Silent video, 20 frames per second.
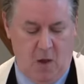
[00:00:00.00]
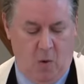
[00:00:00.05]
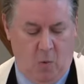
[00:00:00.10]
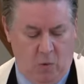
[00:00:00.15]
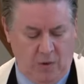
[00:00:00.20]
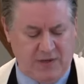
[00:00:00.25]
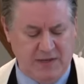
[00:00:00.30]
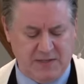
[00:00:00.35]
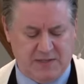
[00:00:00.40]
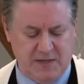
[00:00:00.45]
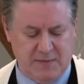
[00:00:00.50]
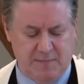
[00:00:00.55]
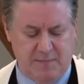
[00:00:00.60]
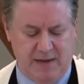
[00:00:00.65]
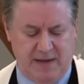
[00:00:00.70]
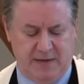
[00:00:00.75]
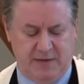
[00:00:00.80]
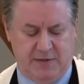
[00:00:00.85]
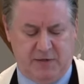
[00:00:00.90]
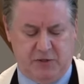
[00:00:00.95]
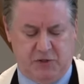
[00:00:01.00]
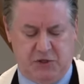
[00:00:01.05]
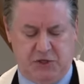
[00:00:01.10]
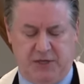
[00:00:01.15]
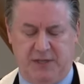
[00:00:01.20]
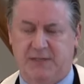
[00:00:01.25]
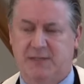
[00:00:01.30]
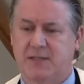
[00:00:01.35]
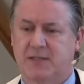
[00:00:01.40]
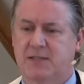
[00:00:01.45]
What does it mean to
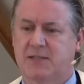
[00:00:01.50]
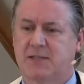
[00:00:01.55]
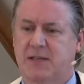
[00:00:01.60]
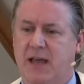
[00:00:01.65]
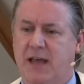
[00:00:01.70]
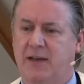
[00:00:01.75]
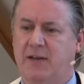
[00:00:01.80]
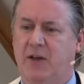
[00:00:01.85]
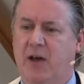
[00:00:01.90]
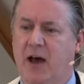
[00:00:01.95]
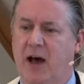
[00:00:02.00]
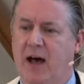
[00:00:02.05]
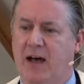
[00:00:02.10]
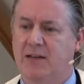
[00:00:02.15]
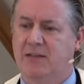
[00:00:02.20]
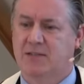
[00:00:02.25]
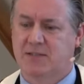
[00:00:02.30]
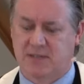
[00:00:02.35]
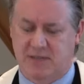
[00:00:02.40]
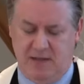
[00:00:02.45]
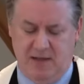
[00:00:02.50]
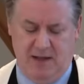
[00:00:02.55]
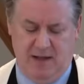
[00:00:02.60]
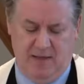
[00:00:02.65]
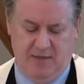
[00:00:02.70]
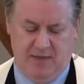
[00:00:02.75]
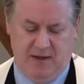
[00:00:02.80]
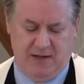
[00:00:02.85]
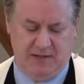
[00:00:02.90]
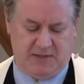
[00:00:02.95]
Jesus and to us
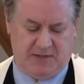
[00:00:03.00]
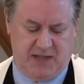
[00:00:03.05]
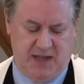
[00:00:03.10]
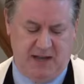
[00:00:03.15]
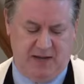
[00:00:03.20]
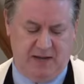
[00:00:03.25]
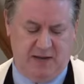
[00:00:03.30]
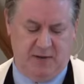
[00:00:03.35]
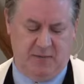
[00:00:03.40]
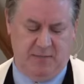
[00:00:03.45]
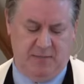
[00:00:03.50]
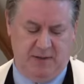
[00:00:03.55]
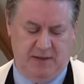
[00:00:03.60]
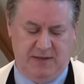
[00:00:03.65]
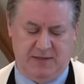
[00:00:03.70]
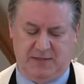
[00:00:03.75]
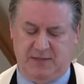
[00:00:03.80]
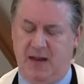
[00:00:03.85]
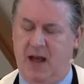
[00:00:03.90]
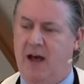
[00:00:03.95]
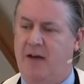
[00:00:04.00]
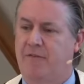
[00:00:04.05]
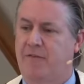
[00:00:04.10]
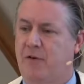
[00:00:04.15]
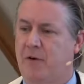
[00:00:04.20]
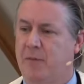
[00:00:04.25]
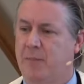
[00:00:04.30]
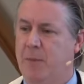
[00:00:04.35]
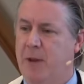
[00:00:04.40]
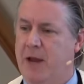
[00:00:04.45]
that his kingdom is not
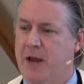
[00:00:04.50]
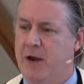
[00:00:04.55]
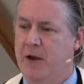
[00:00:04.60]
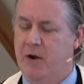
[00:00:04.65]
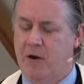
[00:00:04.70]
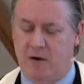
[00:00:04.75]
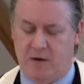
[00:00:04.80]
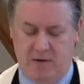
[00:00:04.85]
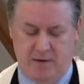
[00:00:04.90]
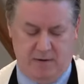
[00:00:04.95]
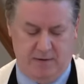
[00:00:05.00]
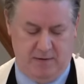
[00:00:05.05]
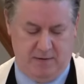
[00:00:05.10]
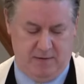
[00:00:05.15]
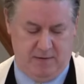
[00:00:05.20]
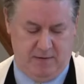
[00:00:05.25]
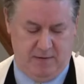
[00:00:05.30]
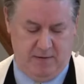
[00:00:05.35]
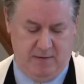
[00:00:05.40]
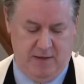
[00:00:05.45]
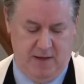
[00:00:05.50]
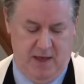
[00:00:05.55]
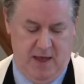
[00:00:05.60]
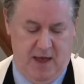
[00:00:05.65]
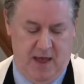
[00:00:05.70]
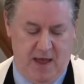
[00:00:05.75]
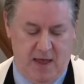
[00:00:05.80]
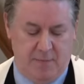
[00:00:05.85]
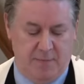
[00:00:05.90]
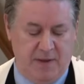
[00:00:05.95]
from here?
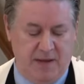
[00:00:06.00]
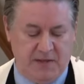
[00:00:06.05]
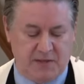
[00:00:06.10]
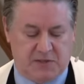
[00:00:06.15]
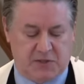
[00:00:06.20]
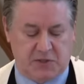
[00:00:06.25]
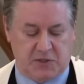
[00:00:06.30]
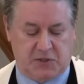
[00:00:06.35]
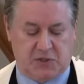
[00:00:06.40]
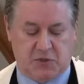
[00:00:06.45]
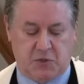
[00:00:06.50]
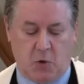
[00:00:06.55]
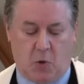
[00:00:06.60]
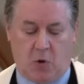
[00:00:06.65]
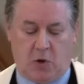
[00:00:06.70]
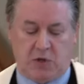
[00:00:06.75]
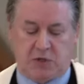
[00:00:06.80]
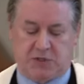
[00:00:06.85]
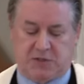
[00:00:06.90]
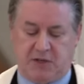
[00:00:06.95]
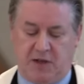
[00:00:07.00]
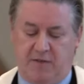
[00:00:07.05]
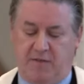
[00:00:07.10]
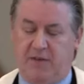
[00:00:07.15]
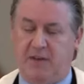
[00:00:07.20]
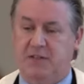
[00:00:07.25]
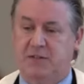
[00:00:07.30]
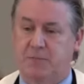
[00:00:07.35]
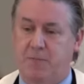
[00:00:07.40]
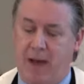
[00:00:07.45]
It means the source of
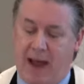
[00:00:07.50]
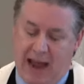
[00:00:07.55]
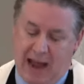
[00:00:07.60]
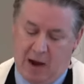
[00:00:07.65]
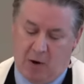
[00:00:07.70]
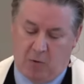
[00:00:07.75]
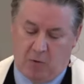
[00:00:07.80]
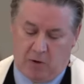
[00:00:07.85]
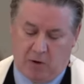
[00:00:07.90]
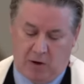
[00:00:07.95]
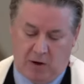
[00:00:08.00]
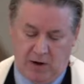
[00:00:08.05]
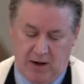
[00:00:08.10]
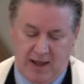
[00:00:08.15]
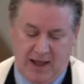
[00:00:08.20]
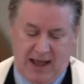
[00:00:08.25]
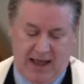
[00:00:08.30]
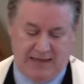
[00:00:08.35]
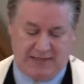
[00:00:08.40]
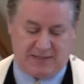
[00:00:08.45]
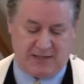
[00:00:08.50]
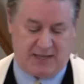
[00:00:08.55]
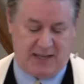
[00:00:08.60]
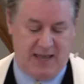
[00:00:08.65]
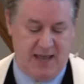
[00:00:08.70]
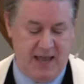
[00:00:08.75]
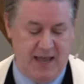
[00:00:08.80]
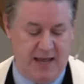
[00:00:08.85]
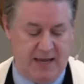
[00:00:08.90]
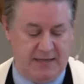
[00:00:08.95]
his power as a
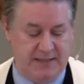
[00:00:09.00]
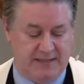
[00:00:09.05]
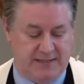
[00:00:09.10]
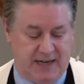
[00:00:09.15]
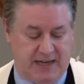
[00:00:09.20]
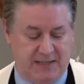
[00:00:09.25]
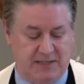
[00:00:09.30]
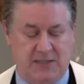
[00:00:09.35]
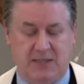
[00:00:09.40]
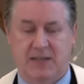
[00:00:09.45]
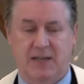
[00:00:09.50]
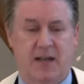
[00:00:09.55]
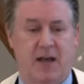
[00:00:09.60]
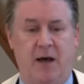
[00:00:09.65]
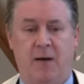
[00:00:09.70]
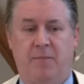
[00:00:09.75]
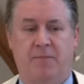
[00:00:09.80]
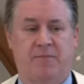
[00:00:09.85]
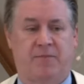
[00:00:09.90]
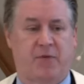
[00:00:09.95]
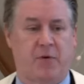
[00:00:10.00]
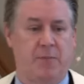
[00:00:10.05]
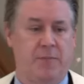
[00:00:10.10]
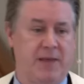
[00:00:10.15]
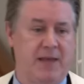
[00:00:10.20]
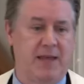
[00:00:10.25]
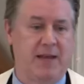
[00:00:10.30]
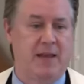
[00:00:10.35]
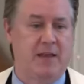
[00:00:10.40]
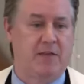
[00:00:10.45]
king doesn't come from
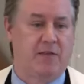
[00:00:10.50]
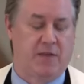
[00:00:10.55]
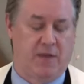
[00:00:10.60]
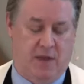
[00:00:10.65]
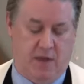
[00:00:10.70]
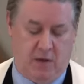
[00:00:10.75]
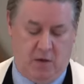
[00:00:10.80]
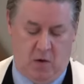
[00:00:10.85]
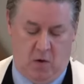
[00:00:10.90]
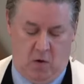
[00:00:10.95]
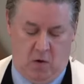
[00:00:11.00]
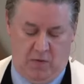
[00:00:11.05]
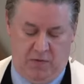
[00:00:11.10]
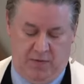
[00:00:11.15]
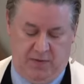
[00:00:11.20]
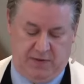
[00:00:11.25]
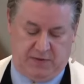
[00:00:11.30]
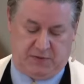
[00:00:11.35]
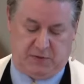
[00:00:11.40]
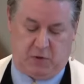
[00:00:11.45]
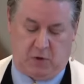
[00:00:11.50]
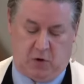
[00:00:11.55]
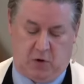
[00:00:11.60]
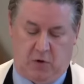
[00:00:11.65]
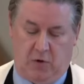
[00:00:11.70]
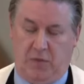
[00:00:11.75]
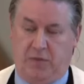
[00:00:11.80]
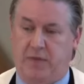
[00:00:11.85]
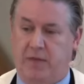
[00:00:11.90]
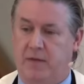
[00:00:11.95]
anything on this
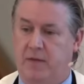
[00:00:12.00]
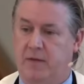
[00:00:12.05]
earth.